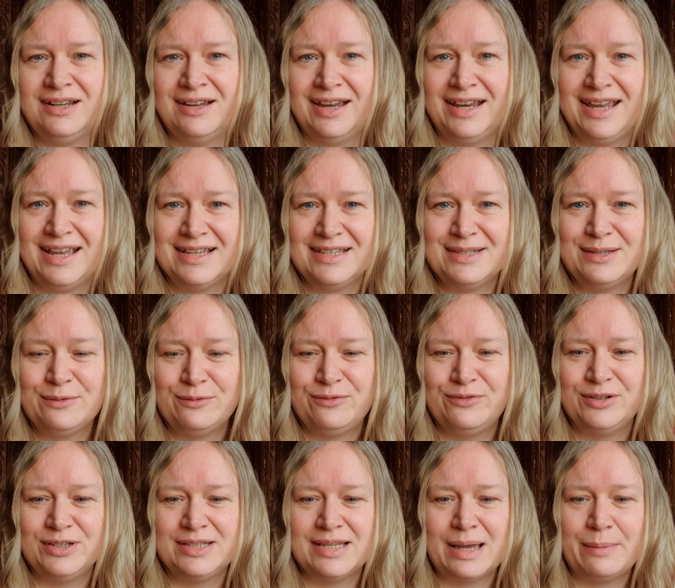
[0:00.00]
I guess,
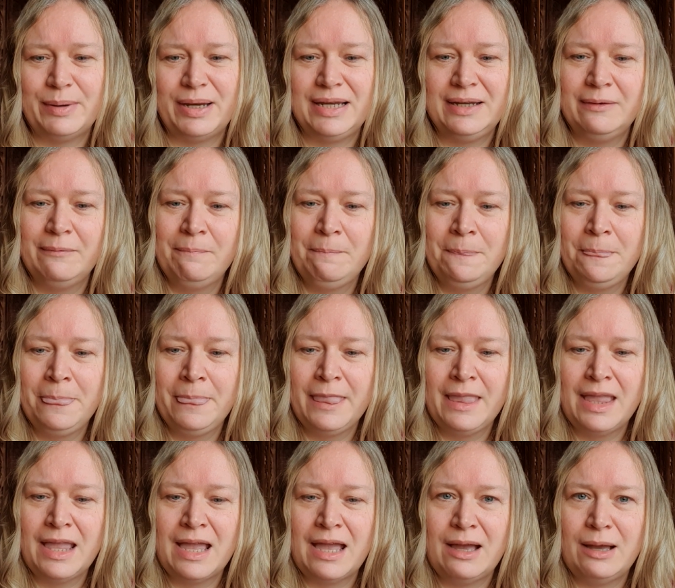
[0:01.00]
for Sammy.
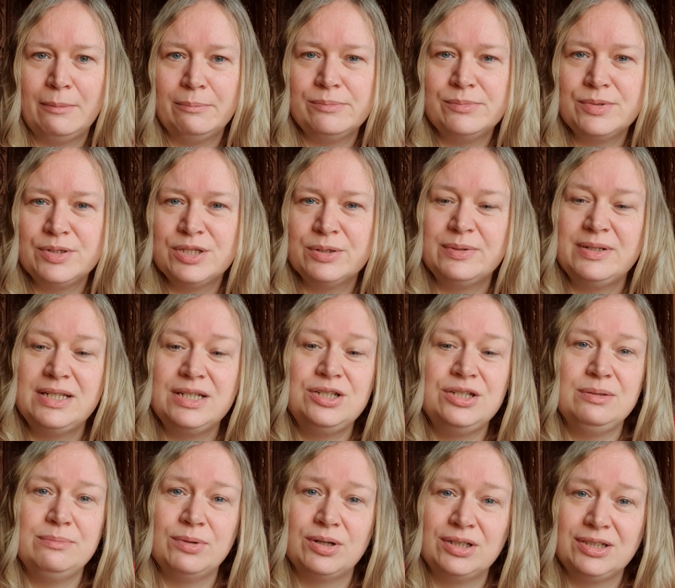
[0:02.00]
So I did
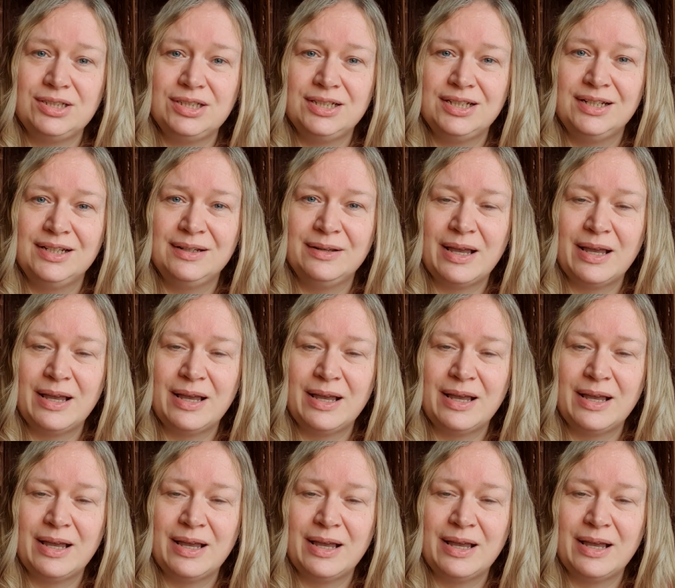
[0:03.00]
too much.